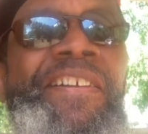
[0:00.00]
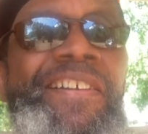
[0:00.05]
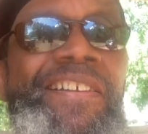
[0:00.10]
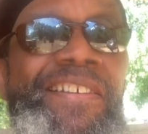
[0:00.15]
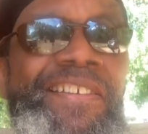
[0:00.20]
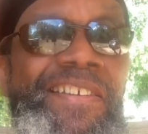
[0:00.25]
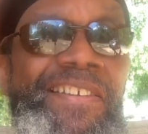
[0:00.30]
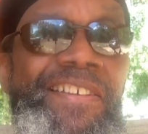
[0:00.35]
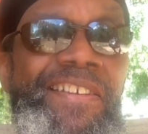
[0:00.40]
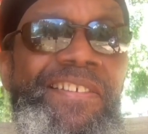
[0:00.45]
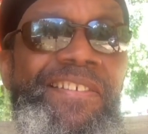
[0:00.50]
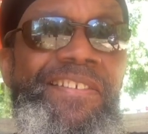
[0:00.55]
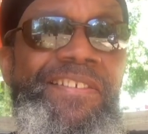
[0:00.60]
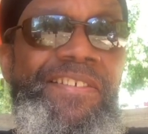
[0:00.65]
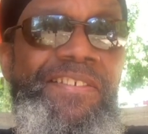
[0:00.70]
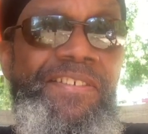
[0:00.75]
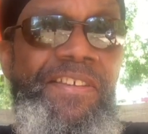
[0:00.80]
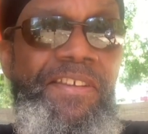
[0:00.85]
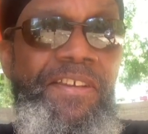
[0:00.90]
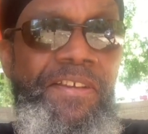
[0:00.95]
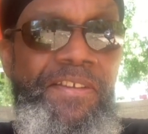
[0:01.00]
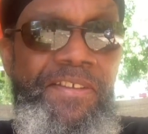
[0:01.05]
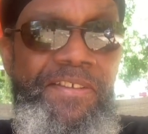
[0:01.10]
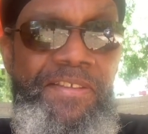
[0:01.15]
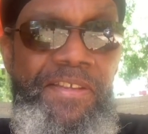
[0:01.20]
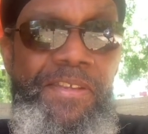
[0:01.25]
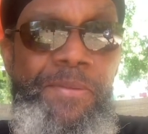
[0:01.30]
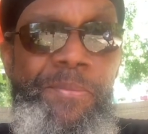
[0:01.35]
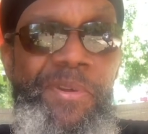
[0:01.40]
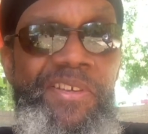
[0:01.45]
yeah,
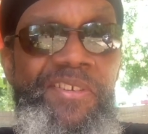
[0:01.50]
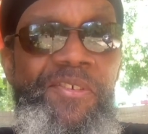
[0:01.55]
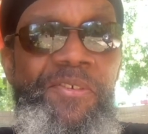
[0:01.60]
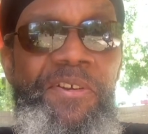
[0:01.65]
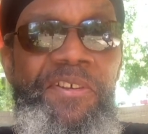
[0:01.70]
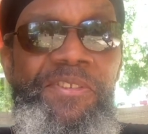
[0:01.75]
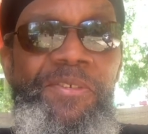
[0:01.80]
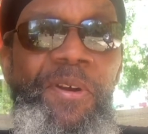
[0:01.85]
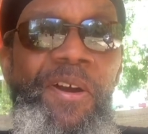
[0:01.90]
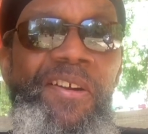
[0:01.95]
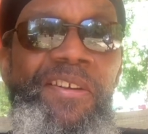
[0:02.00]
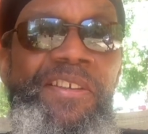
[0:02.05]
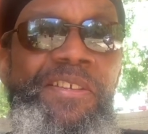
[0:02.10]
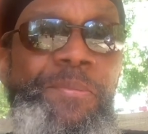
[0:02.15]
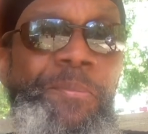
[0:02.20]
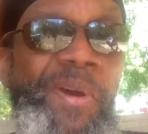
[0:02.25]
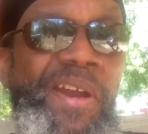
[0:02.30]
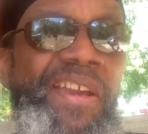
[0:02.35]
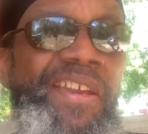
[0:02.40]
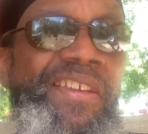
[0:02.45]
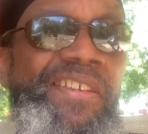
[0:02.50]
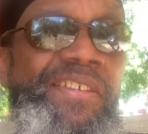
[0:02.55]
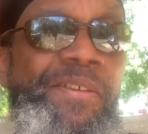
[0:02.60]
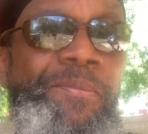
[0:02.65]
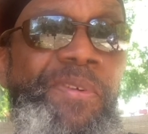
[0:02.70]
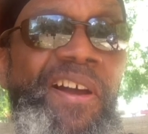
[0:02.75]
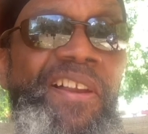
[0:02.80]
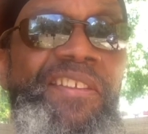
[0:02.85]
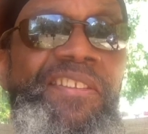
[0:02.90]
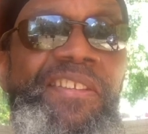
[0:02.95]
he been going through all this pain. She
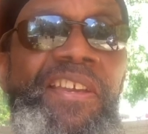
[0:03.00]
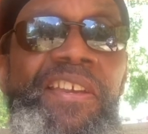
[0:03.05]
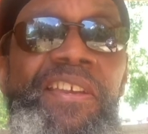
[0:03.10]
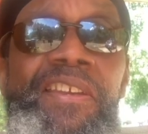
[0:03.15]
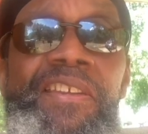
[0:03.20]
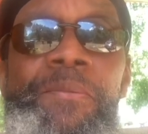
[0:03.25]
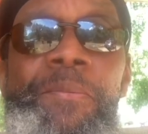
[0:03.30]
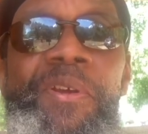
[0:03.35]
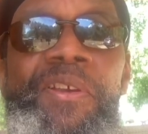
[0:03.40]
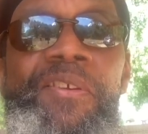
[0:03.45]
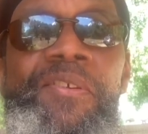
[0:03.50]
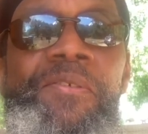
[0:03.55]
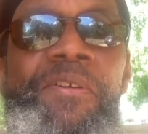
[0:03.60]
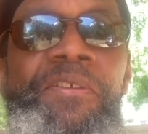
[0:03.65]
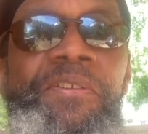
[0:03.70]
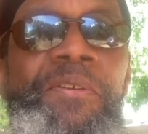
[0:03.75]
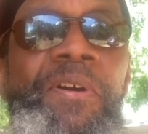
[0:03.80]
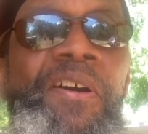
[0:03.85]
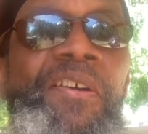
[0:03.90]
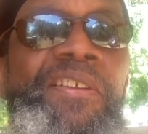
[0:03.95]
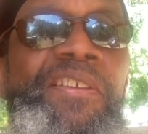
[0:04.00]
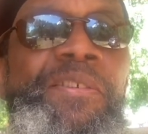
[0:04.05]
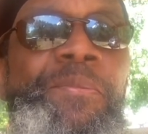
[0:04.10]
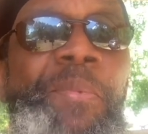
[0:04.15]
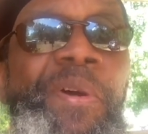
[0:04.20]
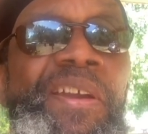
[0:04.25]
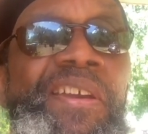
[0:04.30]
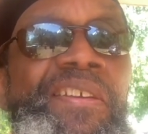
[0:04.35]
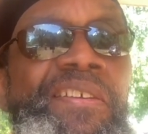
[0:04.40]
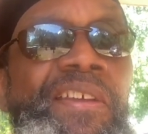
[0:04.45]
probably thinking he been going through all this
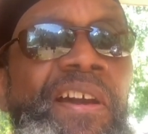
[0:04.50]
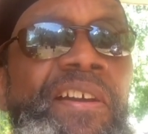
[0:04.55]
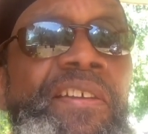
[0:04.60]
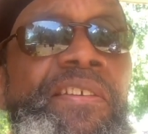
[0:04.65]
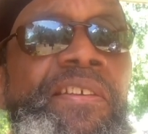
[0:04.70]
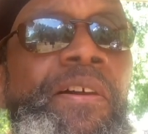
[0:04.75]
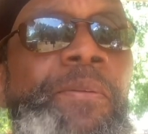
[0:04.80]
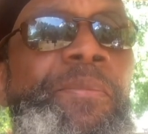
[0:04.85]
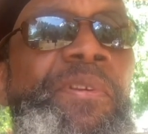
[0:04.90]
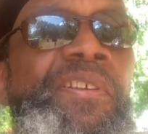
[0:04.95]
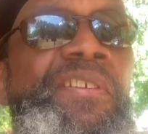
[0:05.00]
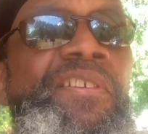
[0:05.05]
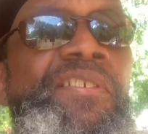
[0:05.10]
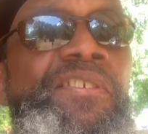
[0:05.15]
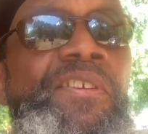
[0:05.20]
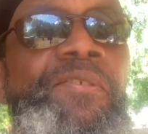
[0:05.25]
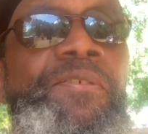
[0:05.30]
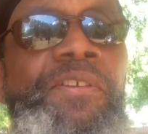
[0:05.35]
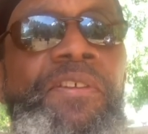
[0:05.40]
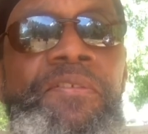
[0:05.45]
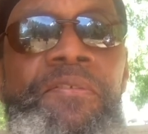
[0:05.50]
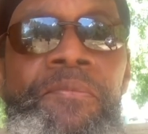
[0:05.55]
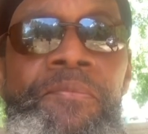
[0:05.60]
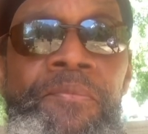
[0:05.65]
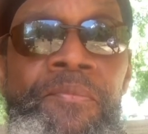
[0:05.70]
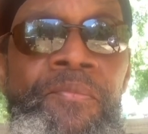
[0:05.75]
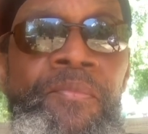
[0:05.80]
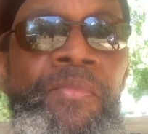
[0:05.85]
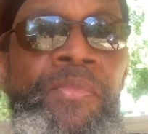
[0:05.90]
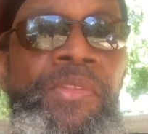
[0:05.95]
pain. Now he up in here joking
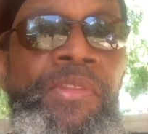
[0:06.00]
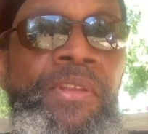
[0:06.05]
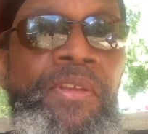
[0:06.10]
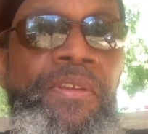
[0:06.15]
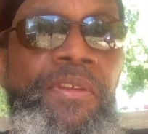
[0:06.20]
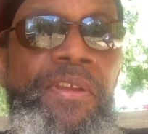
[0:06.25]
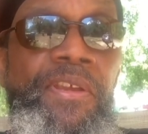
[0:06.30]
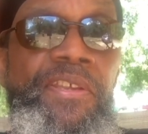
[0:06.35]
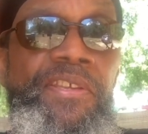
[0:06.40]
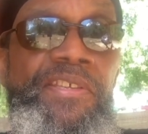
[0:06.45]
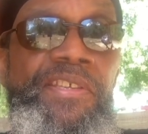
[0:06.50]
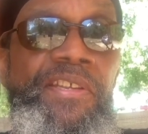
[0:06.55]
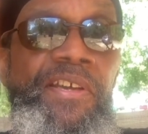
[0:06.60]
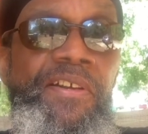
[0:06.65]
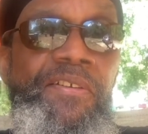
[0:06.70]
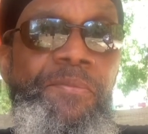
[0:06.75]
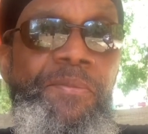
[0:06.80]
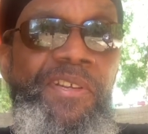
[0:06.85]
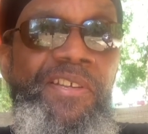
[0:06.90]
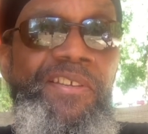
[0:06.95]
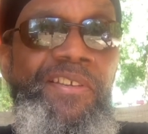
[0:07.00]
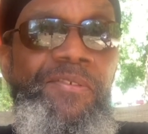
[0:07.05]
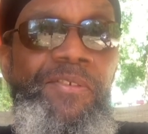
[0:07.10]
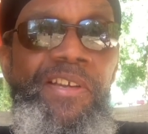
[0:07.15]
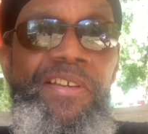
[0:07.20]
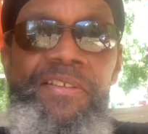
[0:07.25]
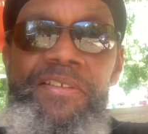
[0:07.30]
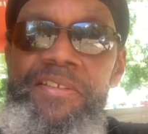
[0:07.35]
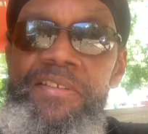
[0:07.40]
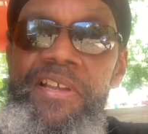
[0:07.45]
and stuff. But
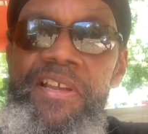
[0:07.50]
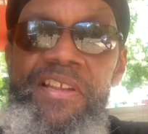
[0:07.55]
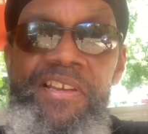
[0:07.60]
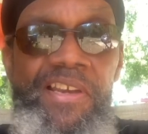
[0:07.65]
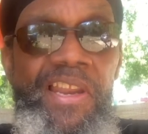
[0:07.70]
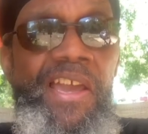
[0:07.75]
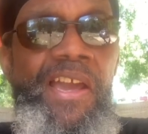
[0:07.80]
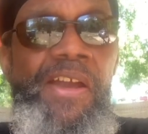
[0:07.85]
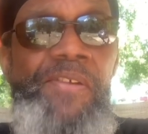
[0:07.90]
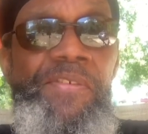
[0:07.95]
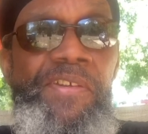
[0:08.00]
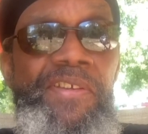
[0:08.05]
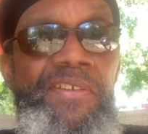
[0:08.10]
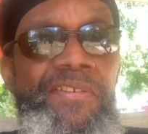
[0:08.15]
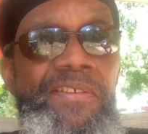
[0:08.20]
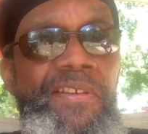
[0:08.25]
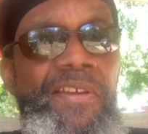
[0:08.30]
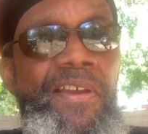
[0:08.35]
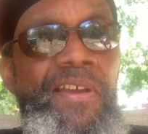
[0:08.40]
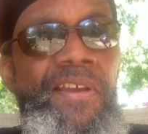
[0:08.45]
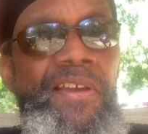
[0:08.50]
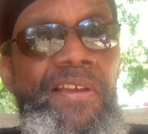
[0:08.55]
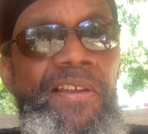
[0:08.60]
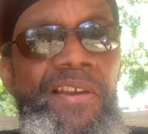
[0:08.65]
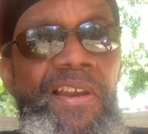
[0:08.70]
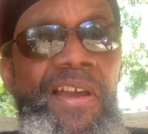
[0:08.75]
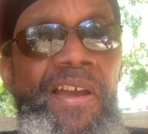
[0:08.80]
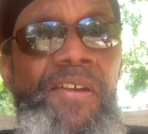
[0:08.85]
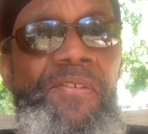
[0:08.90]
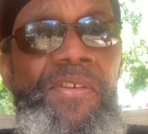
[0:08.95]
anyway, laughing
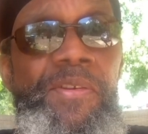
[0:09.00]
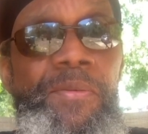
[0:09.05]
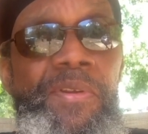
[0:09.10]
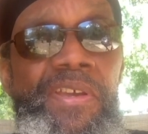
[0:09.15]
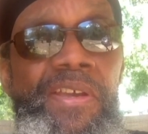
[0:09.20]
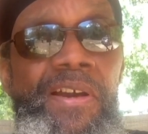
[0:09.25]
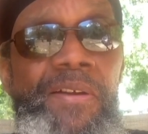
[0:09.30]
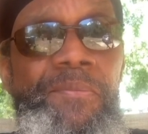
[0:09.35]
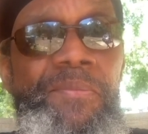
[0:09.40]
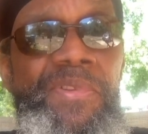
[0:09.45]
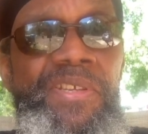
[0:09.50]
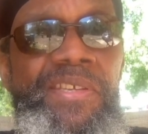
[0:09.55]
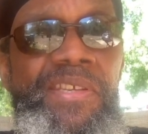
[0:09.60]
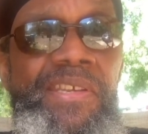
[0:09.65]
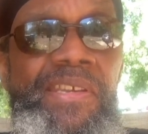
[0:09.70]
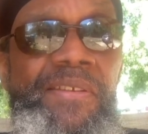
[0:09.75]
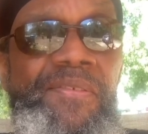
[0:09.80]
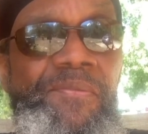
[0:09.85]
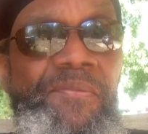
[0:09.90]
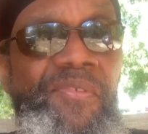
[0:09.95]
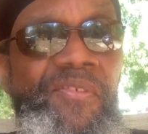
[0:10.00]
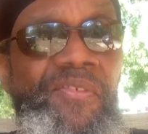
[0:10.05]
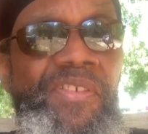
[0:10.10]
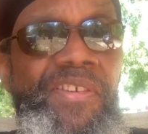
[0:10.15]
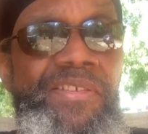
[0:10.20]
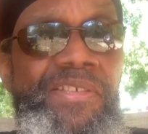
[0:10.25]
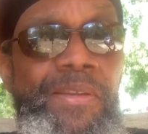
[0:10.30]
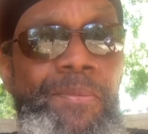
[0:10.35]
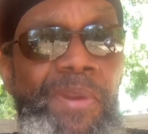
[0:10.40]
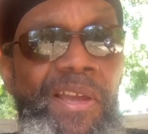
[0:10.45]
to help me seem
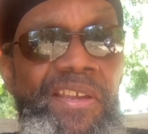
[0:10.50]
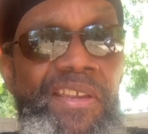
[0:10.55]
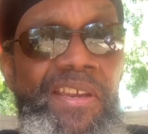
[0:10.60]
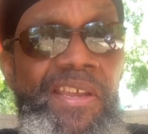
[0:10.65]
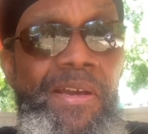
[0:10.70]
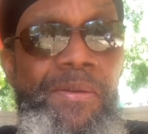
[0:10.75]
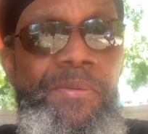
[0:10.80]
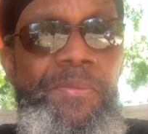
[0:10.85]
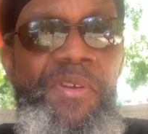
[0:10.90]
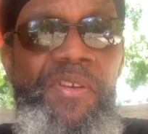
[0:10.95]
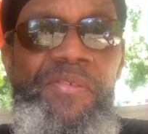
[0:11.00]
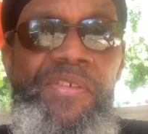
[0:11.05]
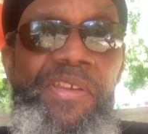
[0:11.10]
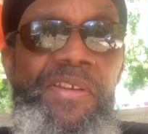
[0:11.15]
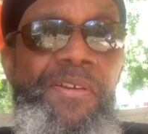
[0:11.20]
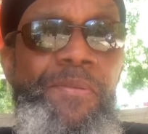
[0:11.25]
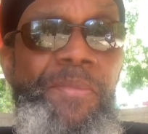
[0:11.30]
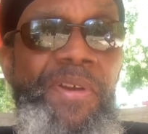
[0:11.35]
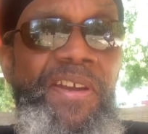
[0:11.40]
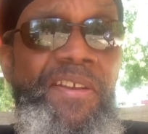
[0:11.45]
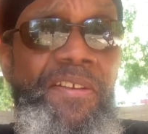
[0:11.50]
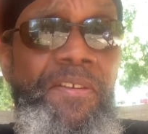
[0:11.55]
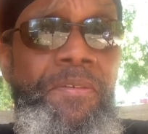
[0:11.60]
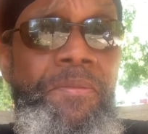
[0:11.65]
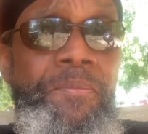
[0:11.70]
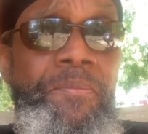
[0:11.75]
like it helps me feel better.